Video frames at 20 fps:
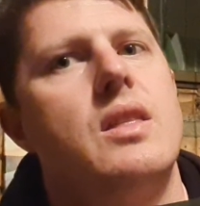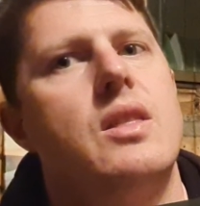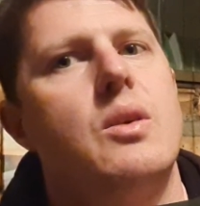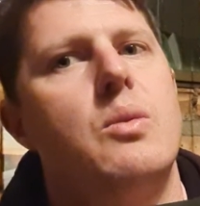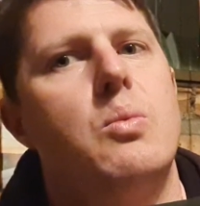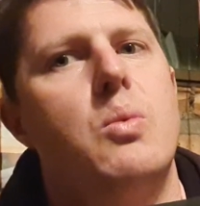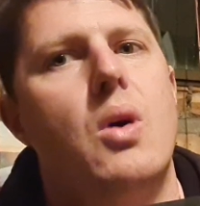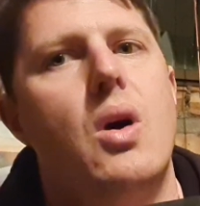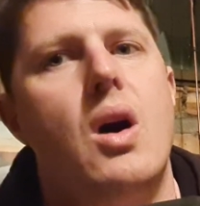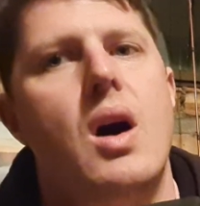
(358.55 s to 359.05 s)

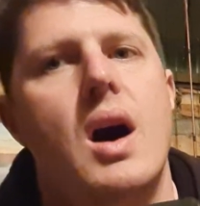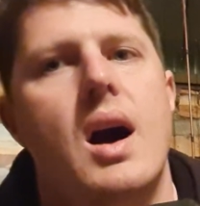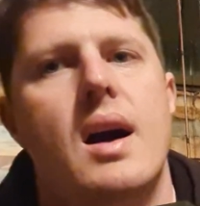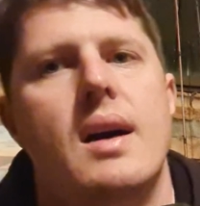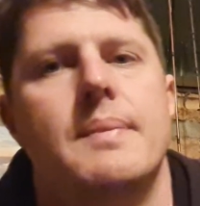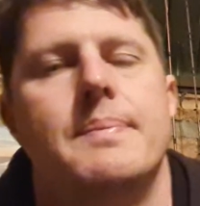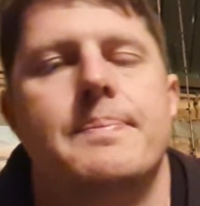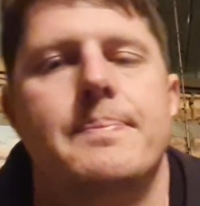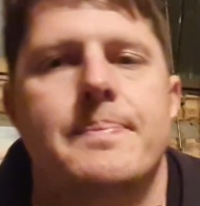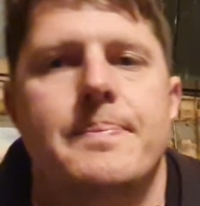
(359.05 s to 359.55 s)
the wire,
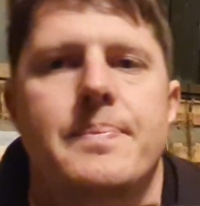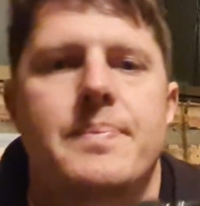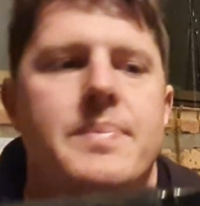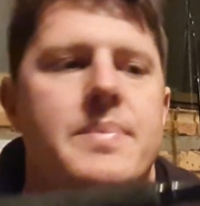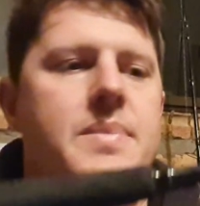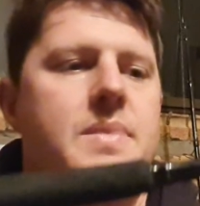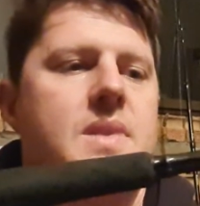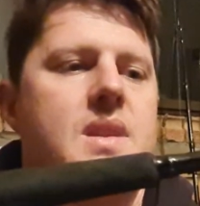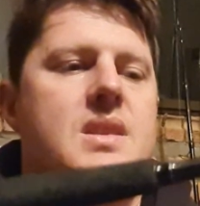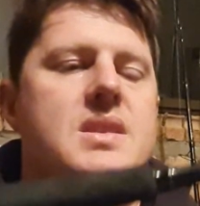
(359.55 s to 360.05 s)

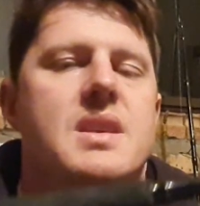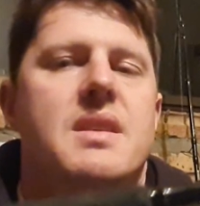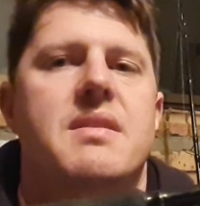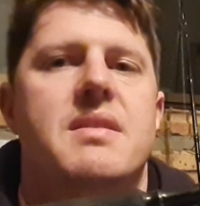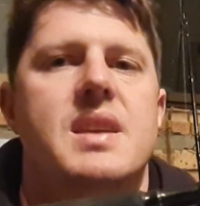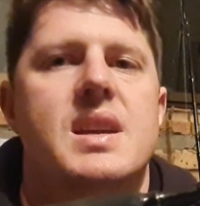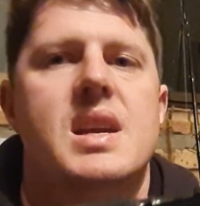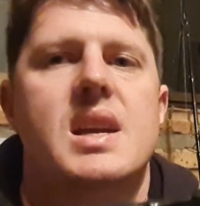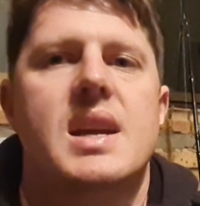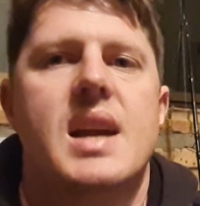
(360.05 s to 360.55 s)
it's a
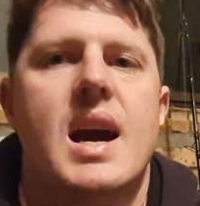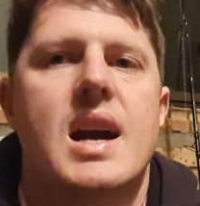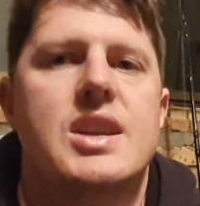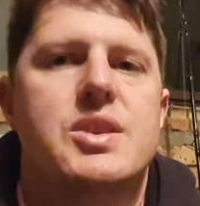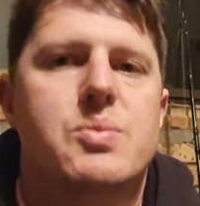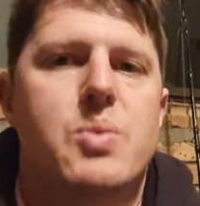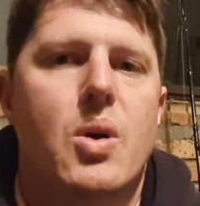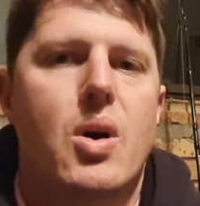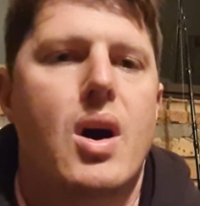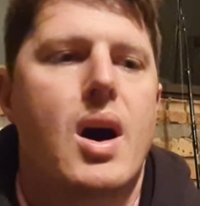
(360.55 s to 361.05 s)
thicker
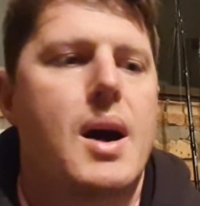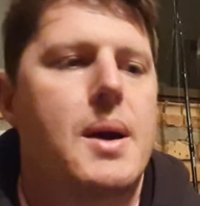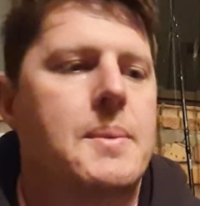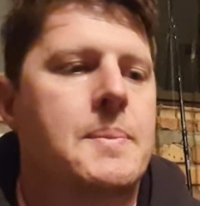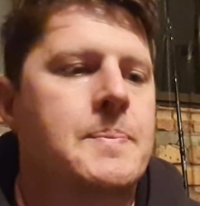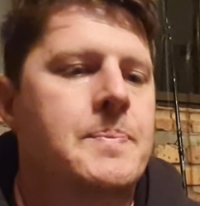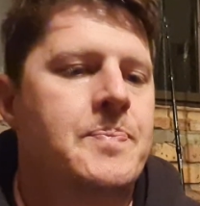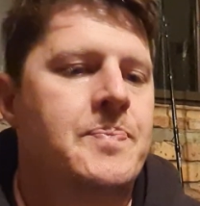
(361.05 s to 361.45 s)
gauge wire.